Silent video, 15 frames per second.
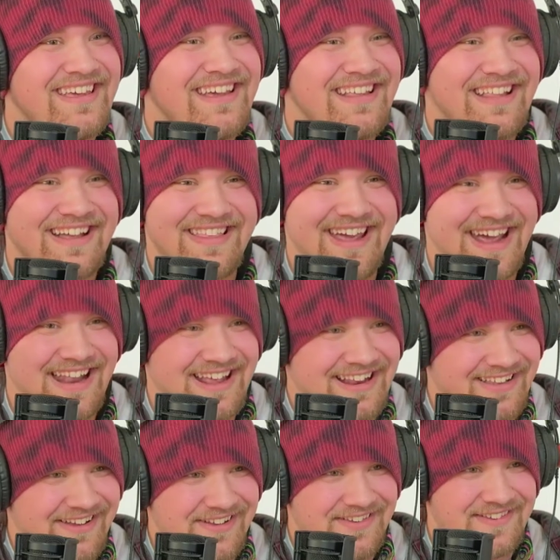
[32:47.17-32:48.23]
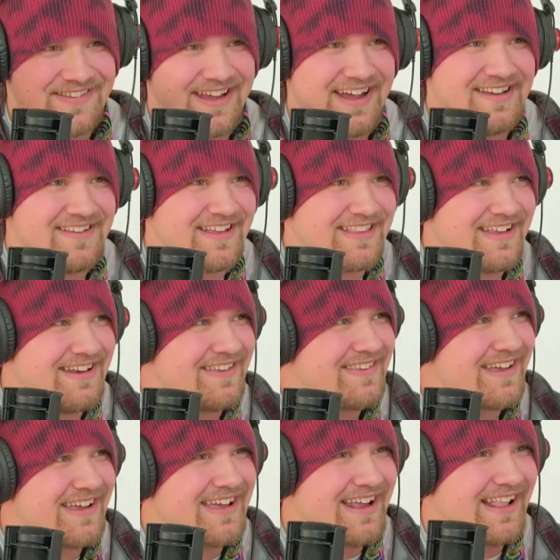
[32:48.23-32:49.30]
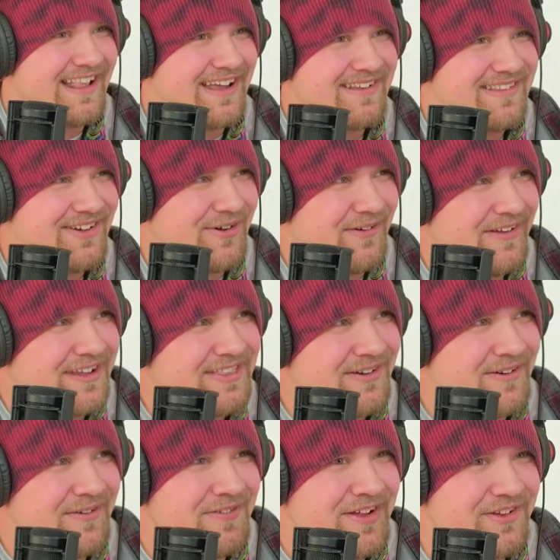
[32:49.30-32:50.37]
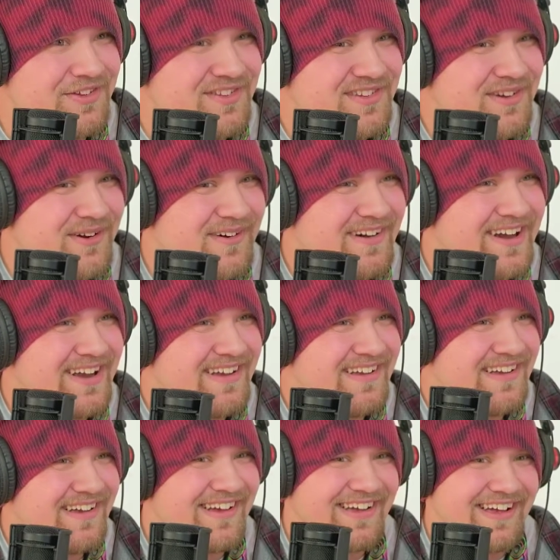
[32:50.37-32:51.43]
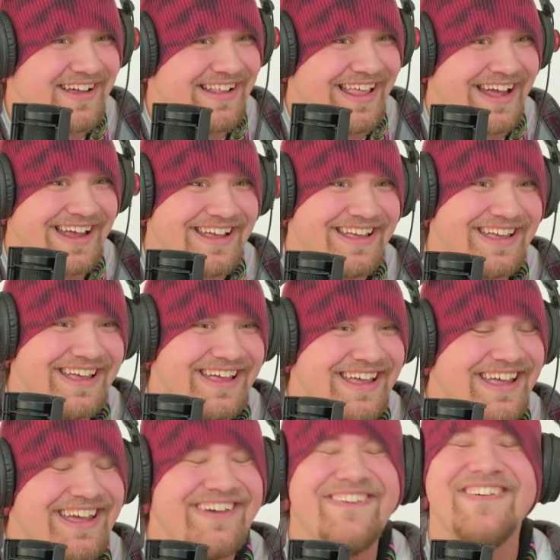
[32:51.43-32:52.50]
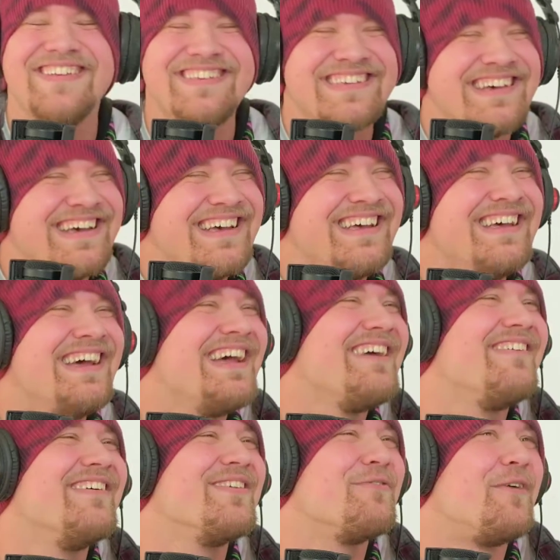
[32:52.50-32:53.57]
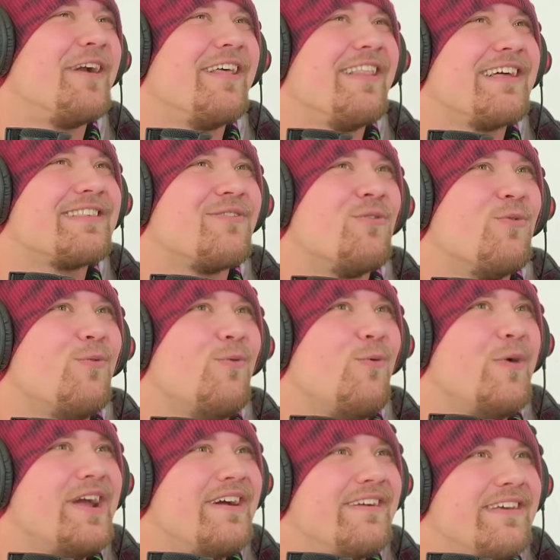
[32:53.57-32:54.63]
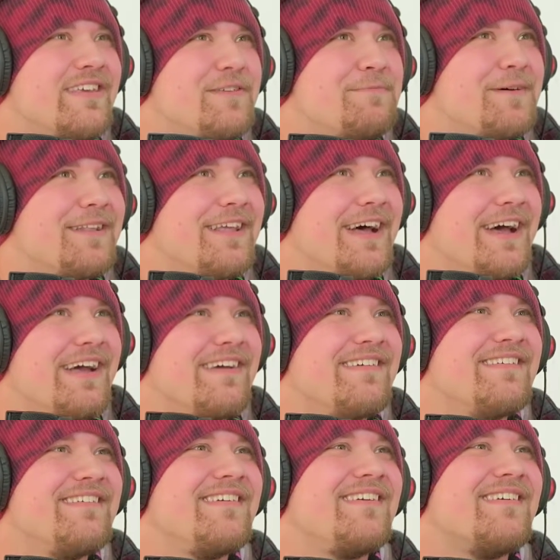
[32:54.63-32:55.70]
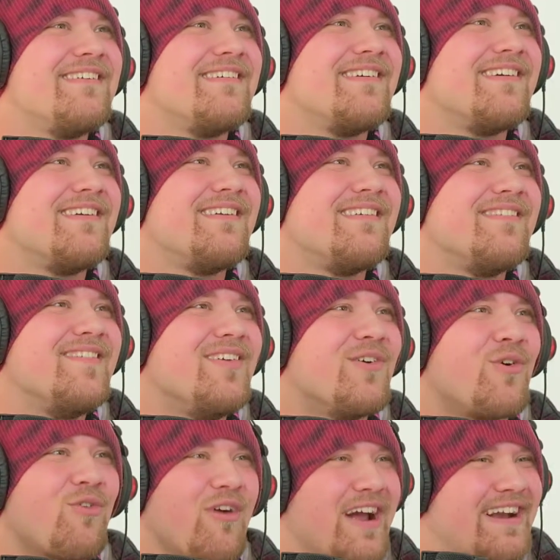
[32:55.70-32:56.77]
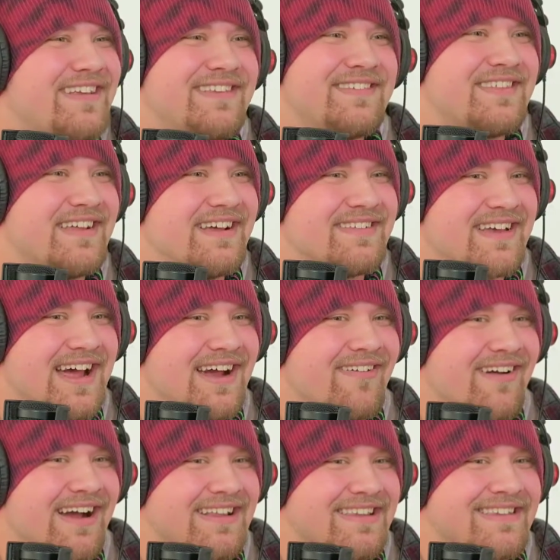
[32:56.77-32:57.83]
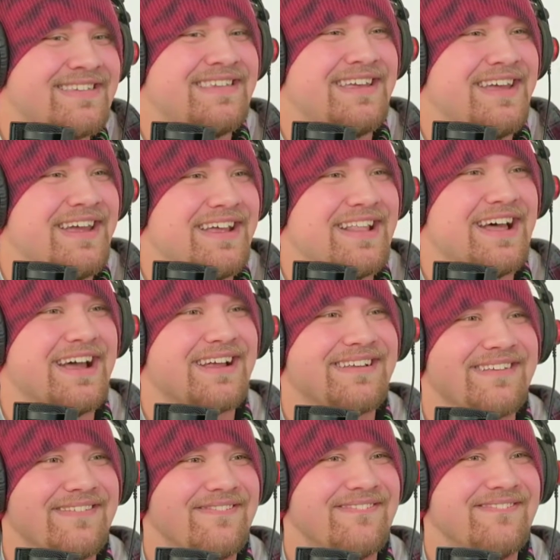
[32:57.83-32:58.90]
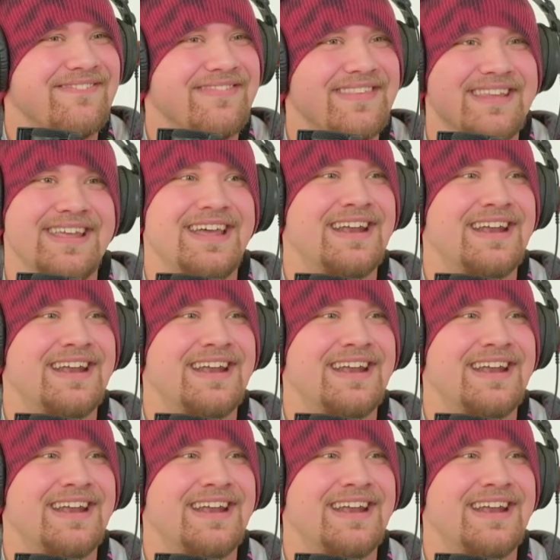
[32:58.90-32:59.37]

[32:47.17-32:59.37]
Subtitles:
like they had like a little stage, like they just like kind of like told like their own little story, and like it was one of like the weirdest but like greatest things I ever got to see, like in